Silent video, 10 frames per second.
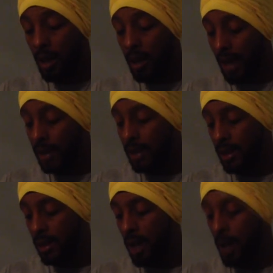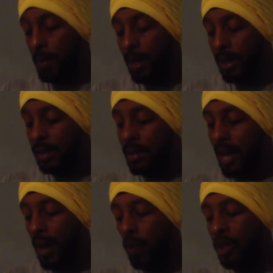19. Because
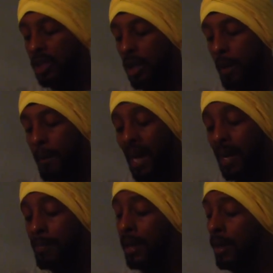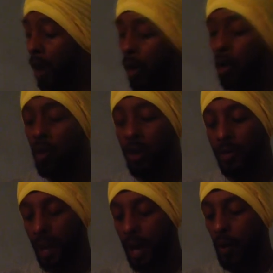that which may be known
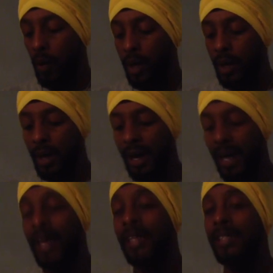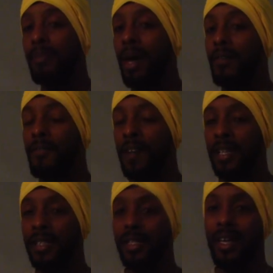of Yahweh is
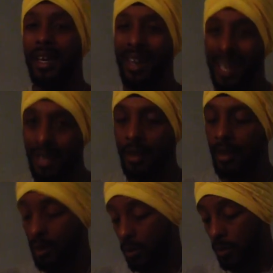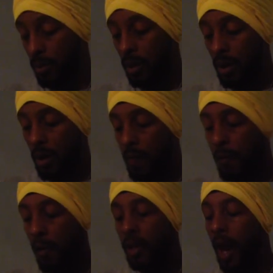manifest in them,
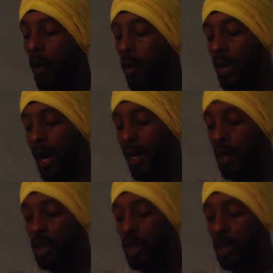for Yahweh hath